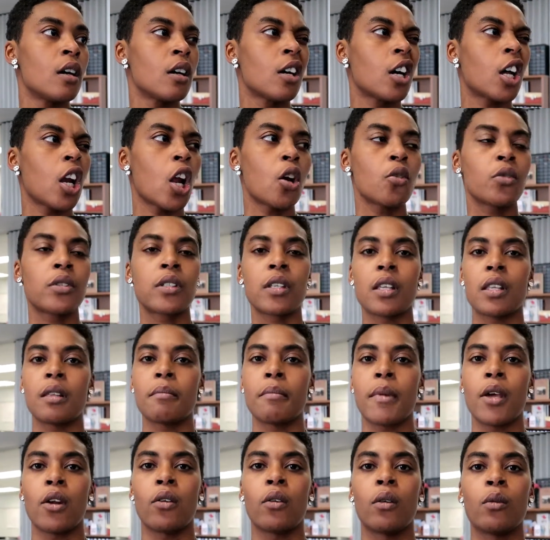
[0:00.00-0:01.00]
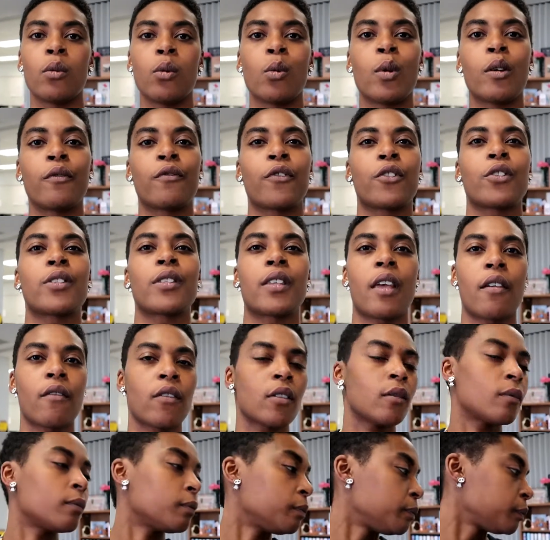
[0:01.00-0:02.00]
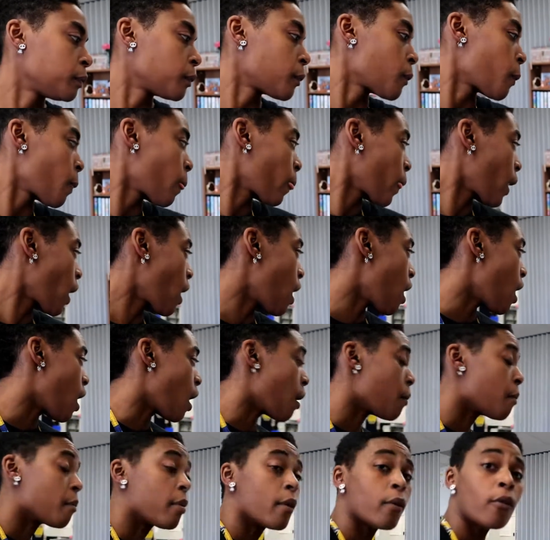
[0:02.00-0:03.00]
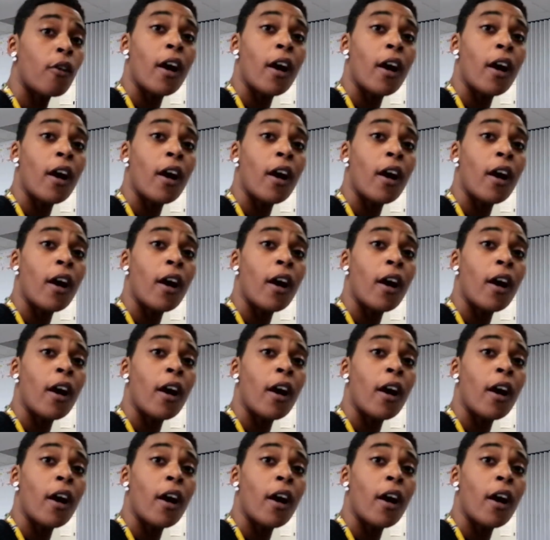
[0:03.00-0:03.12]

close to the middle, and we went for $7. But